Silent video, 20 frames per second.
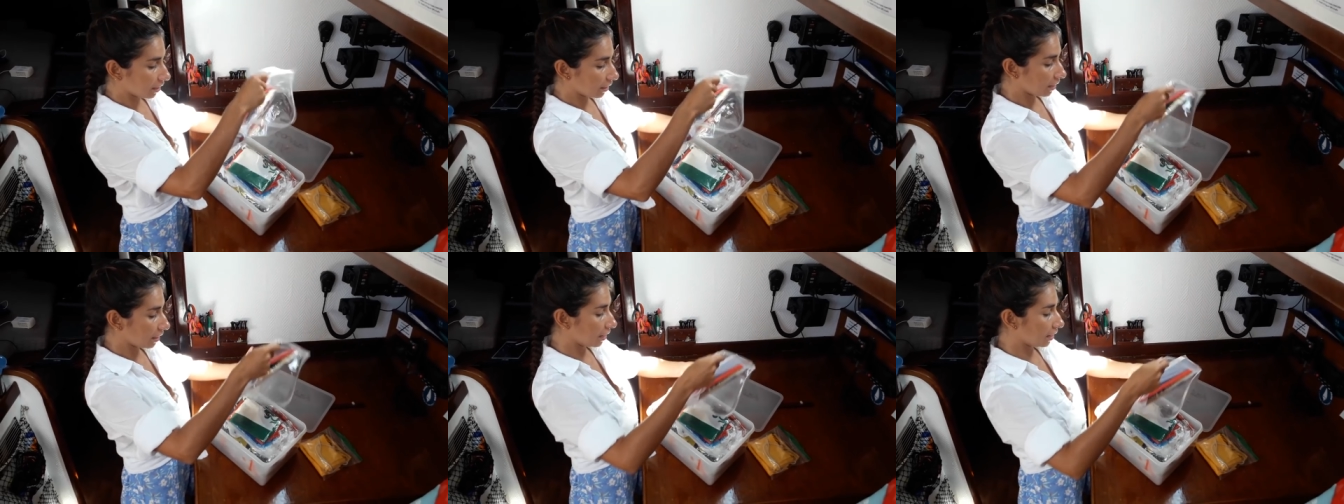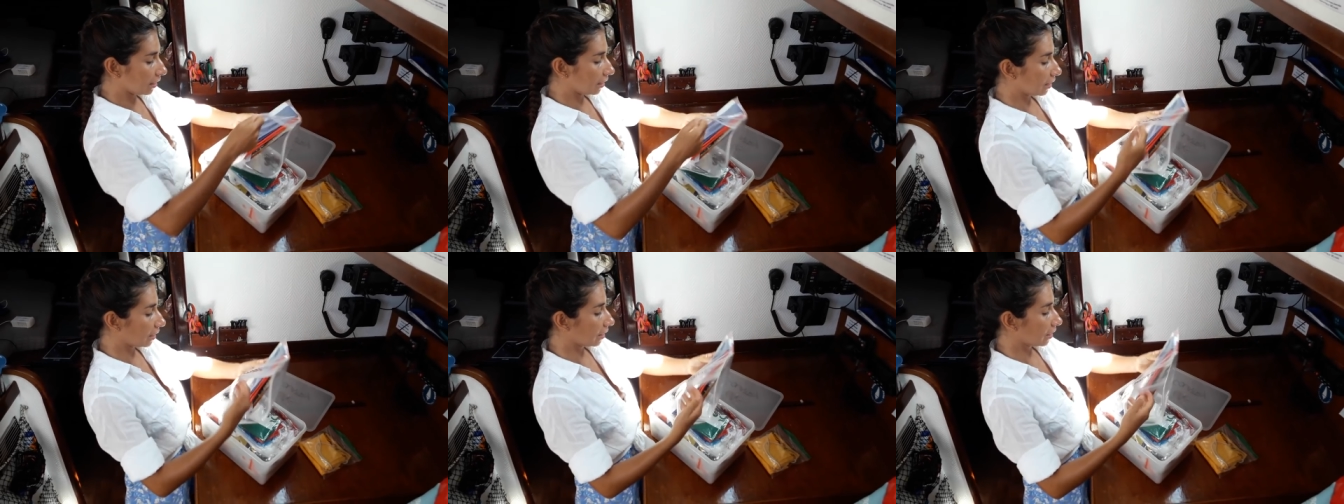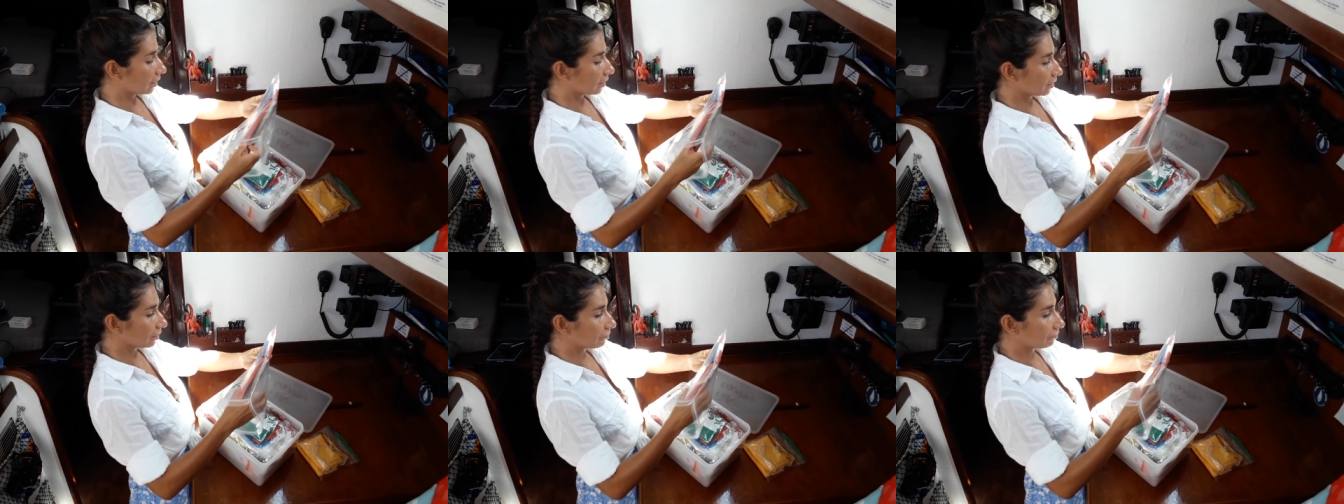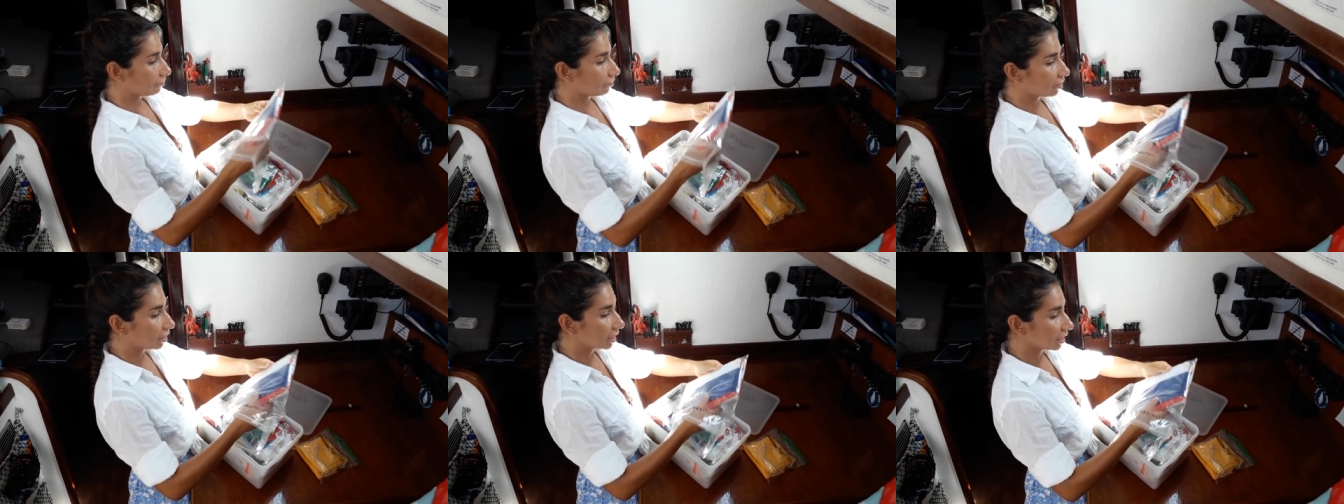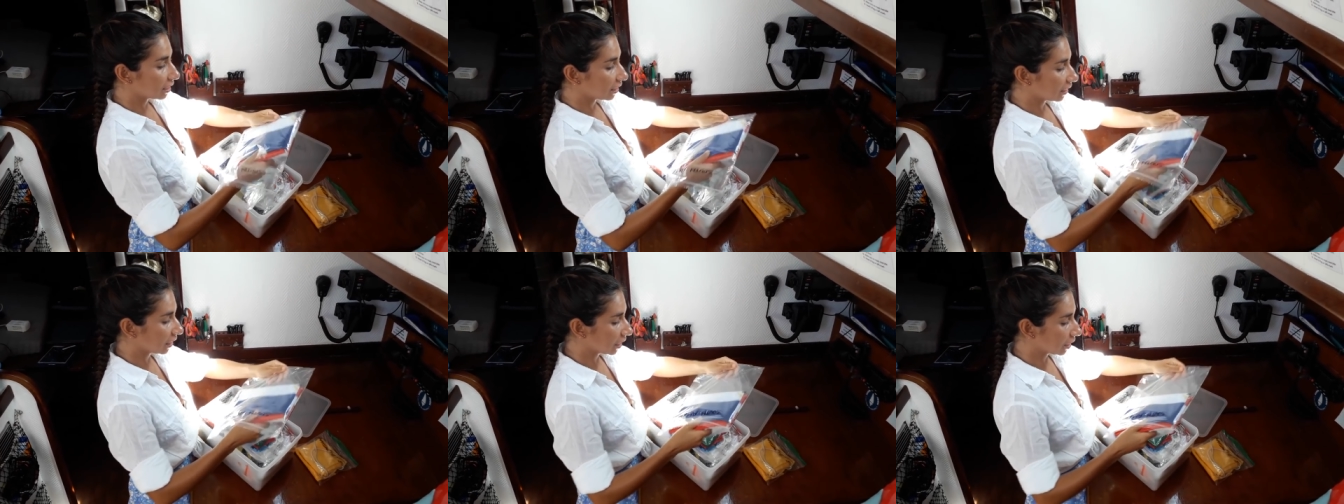And the
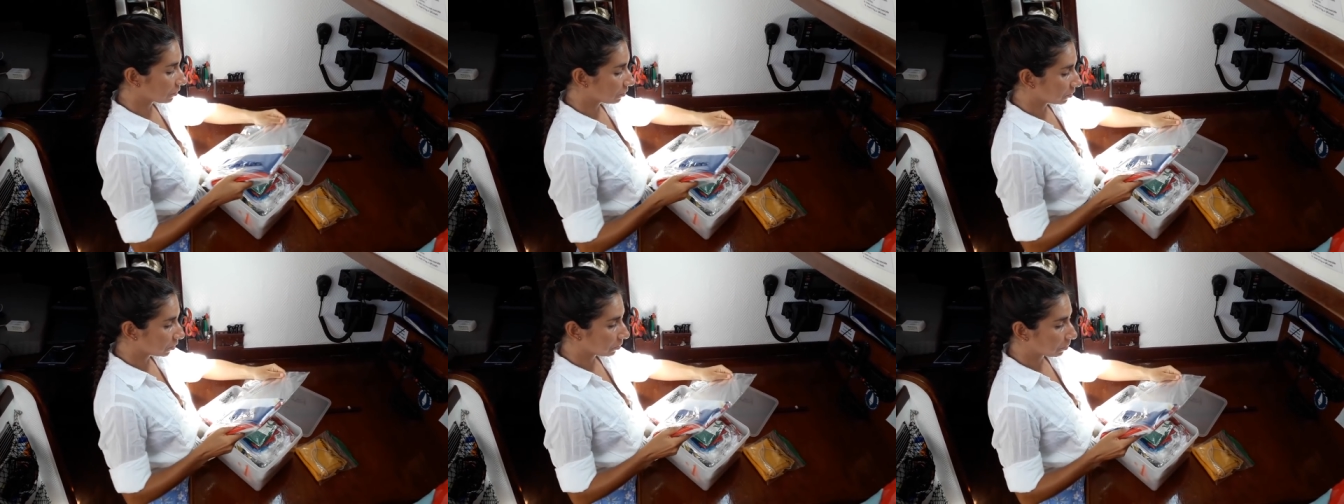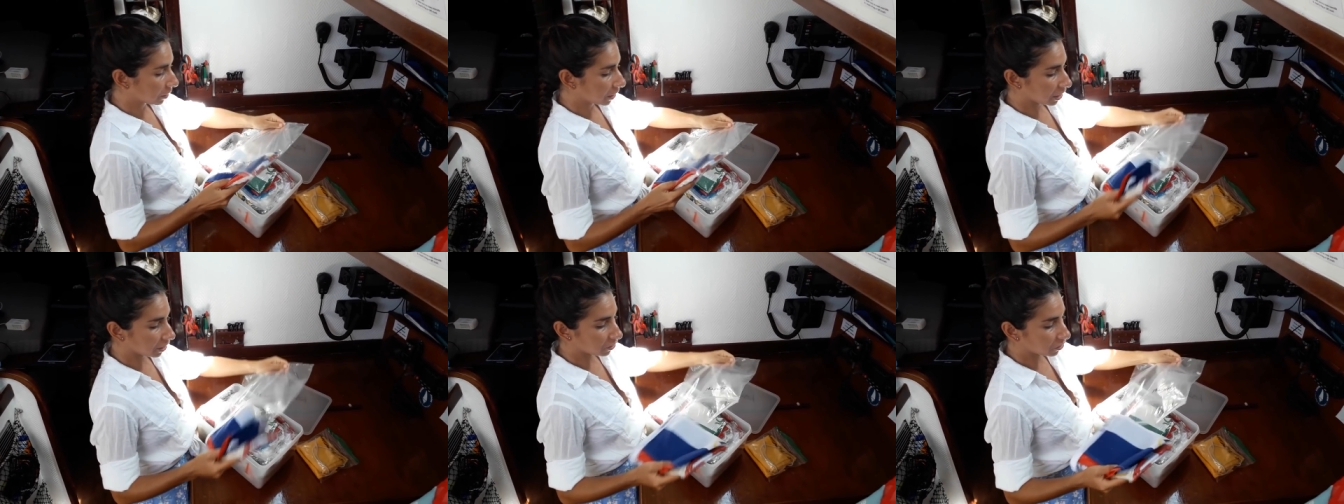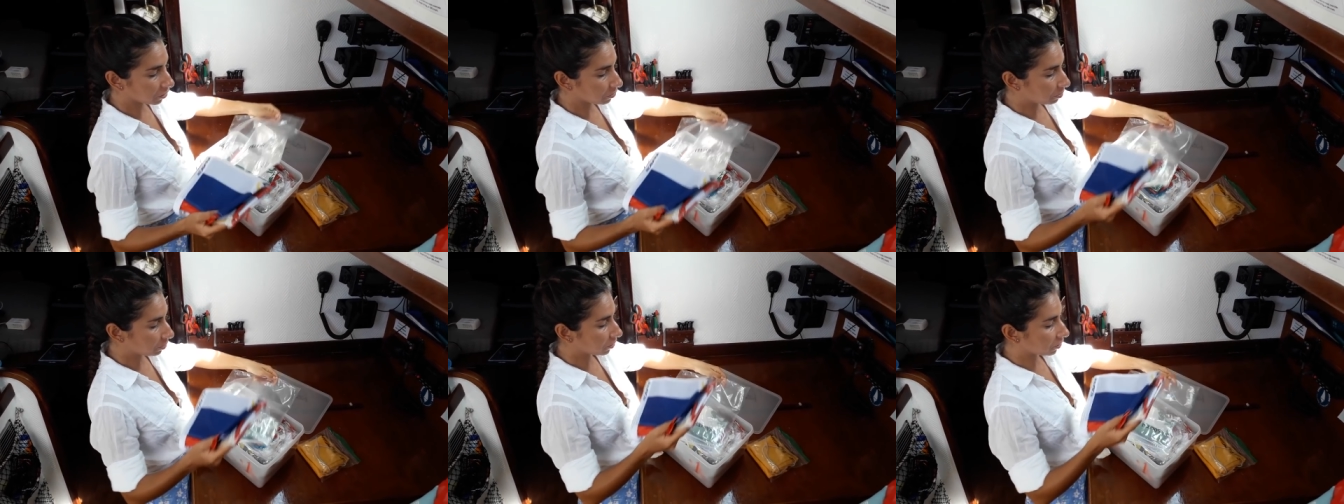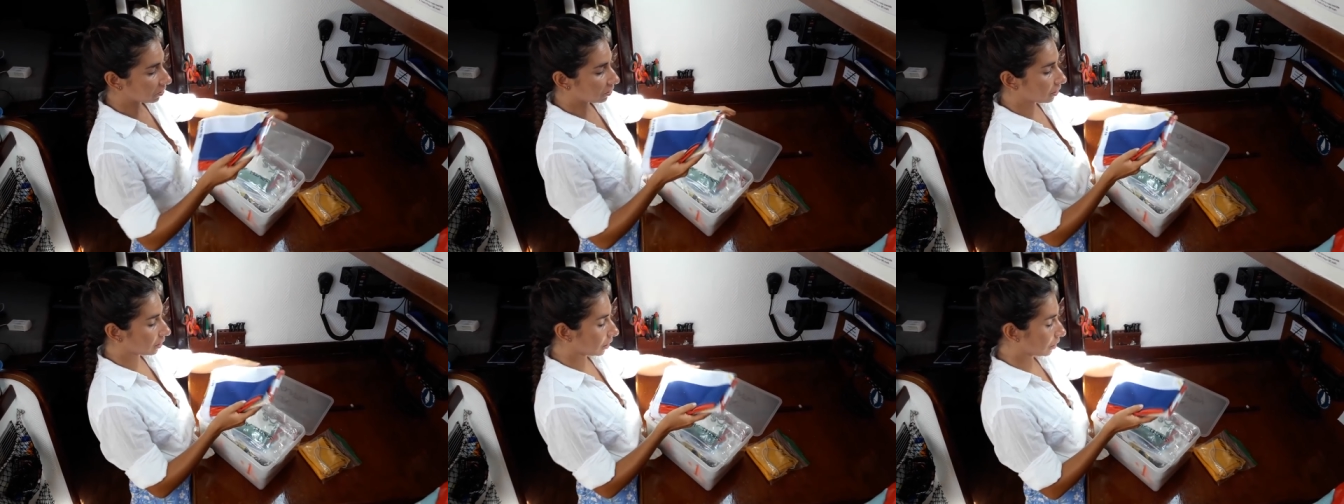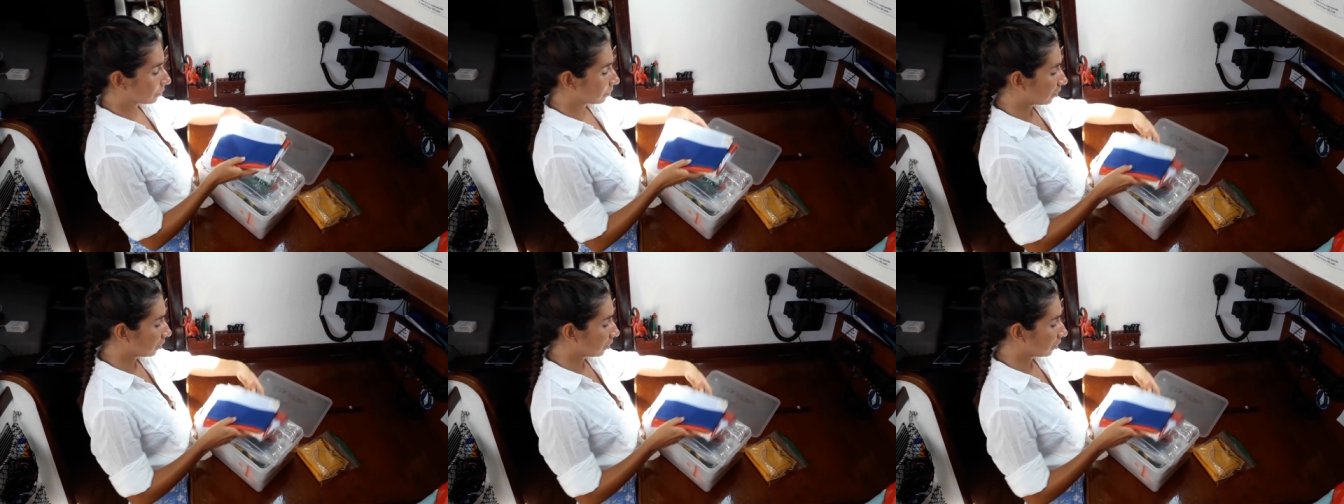first thing would be to put the